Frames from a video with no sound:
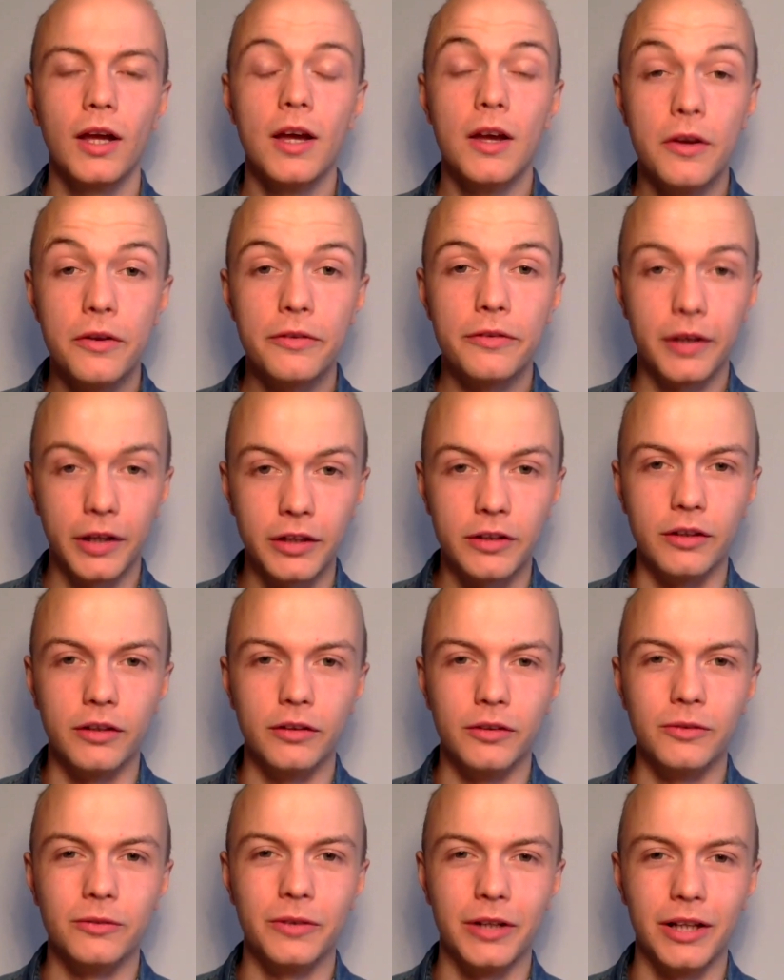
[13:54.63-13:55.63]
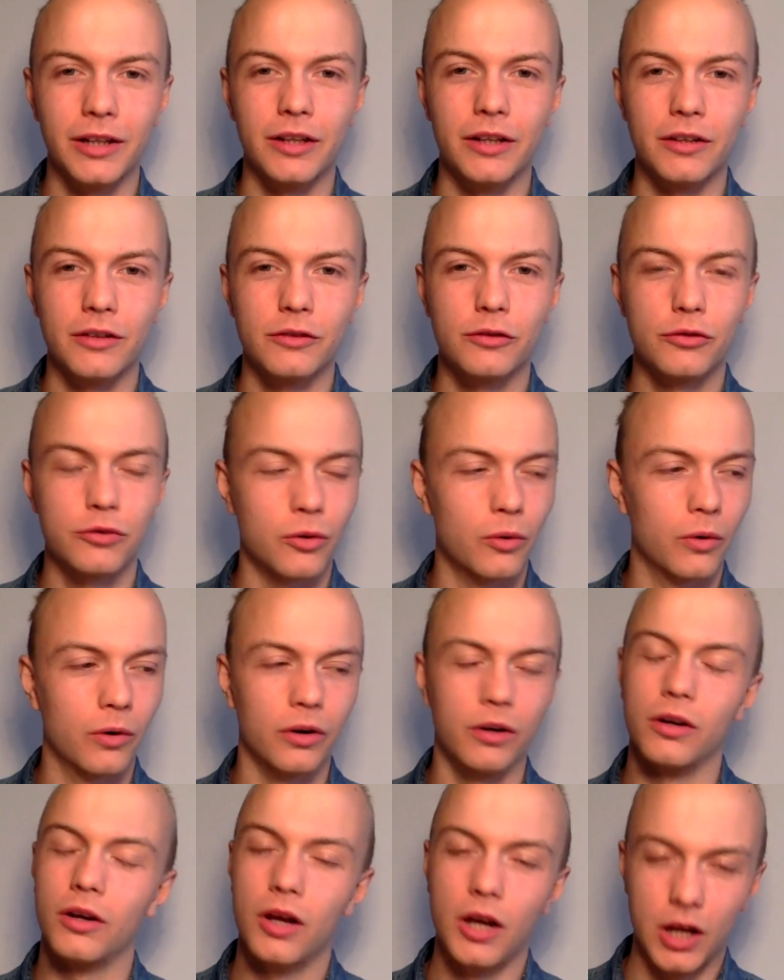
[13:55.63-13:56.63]
Thank you, really, for
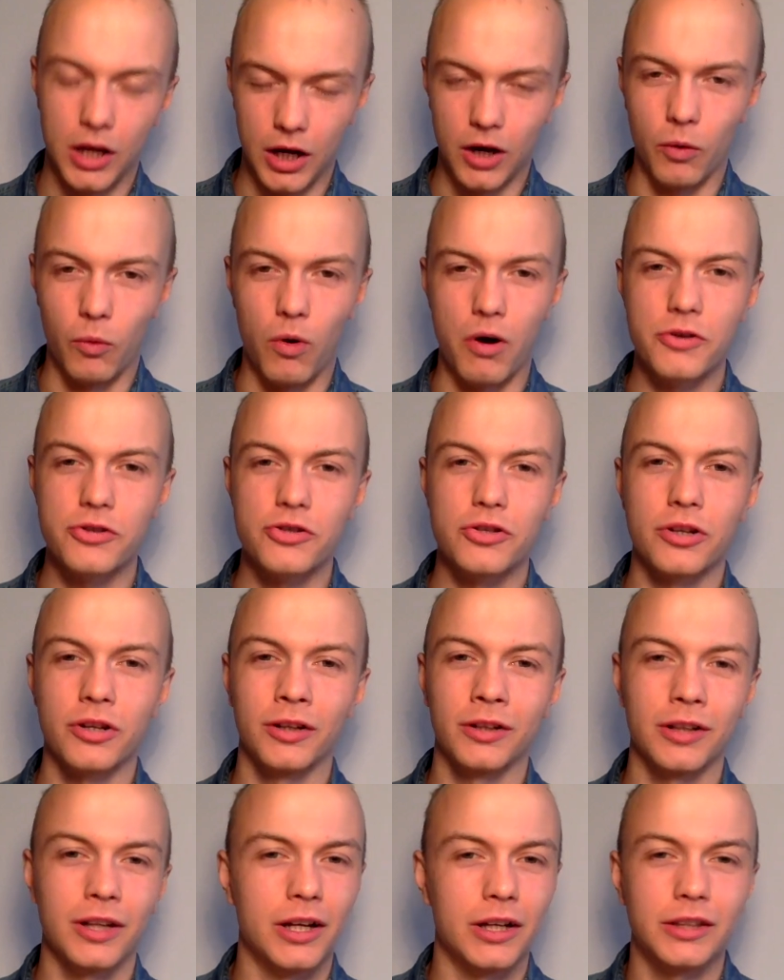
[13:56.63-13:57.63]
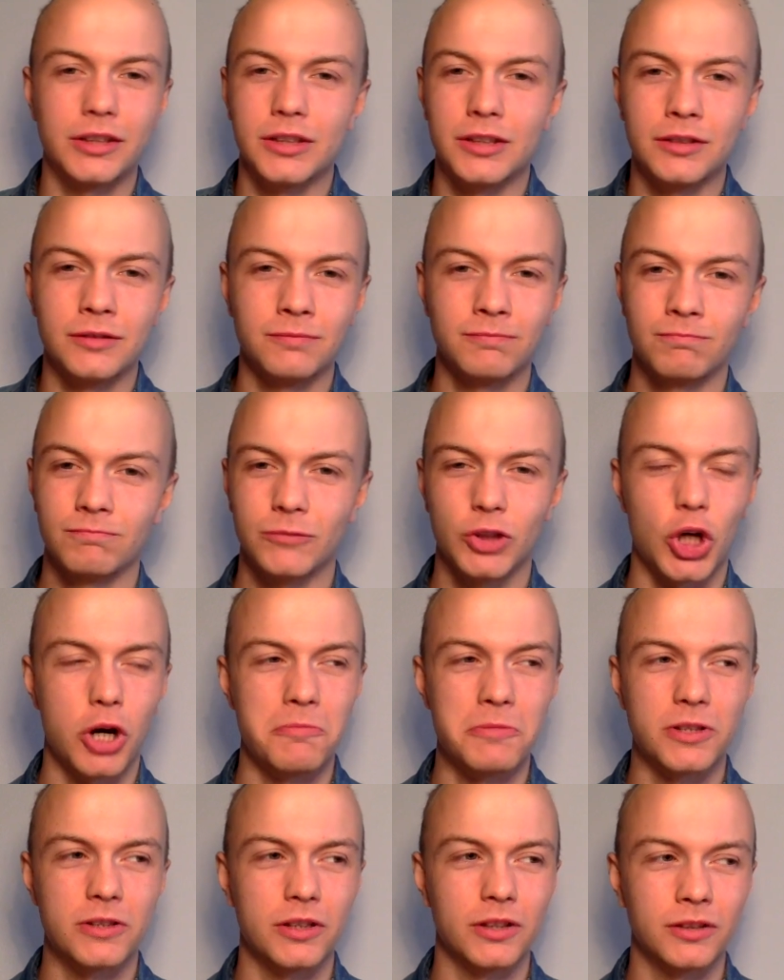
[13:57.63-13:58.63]
watching, liking,
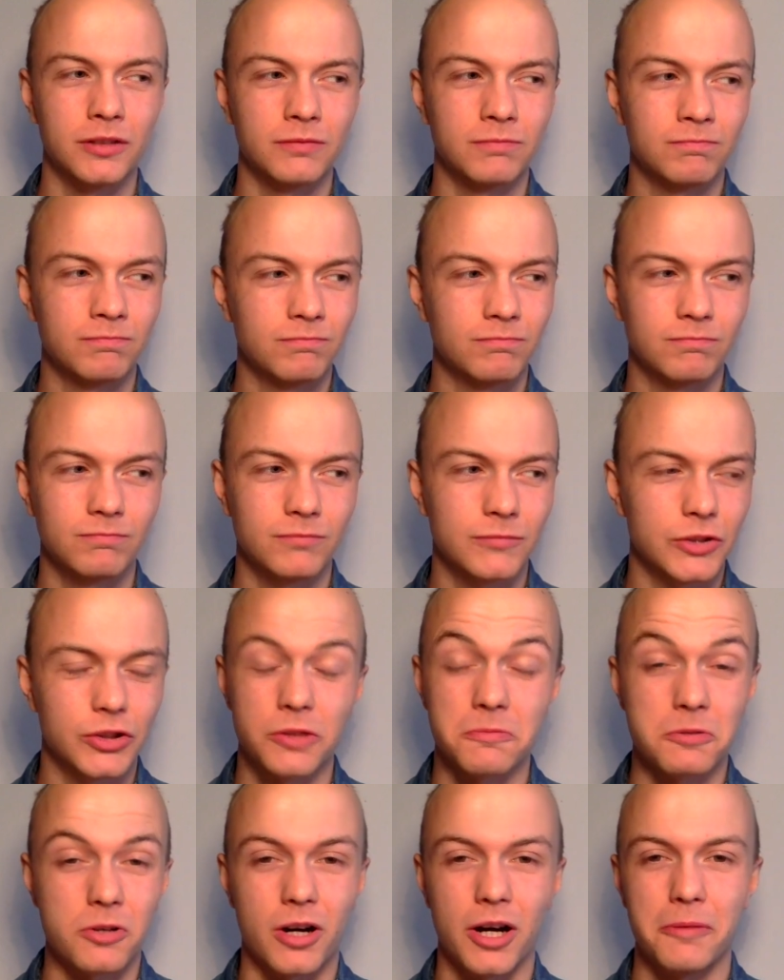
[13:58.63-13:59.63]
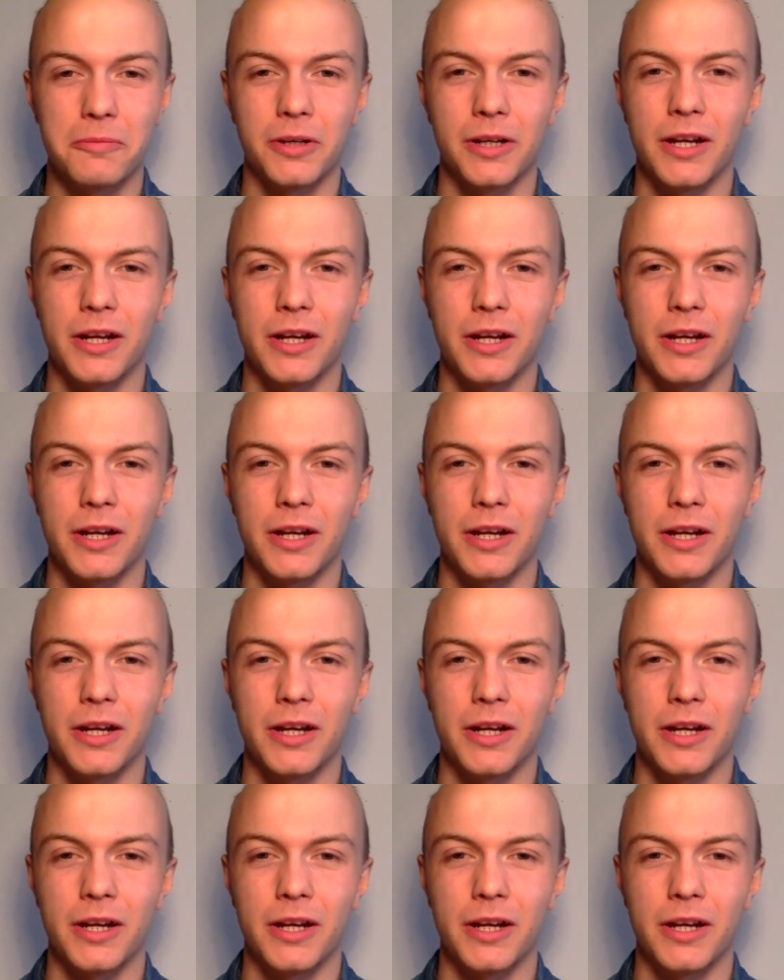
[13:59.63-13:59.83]
commenting, subscribing.